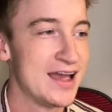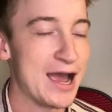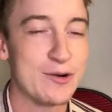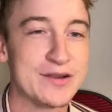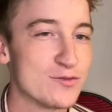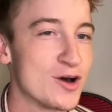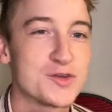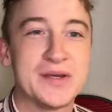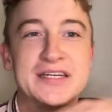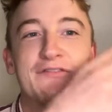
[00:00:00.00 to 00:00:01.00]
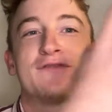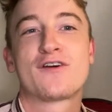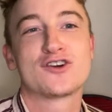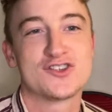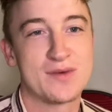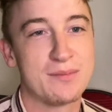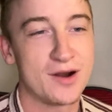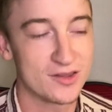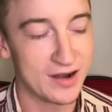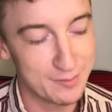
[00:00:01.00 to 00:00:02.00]
I wouldn't even want to be a different version of my
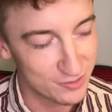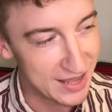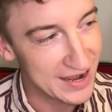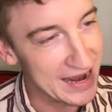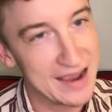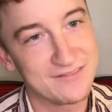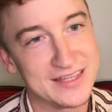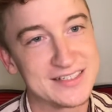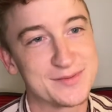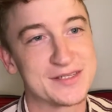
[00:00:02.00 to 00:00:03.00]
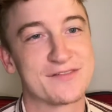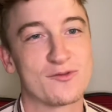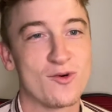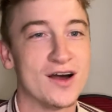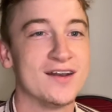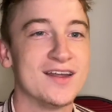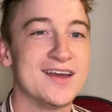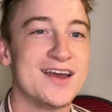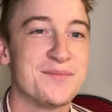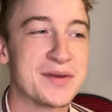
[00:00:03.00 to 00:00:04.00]
brother. I'm glad I have this specific one
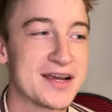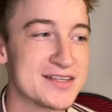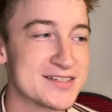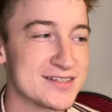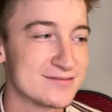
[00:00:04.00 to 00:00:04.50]
because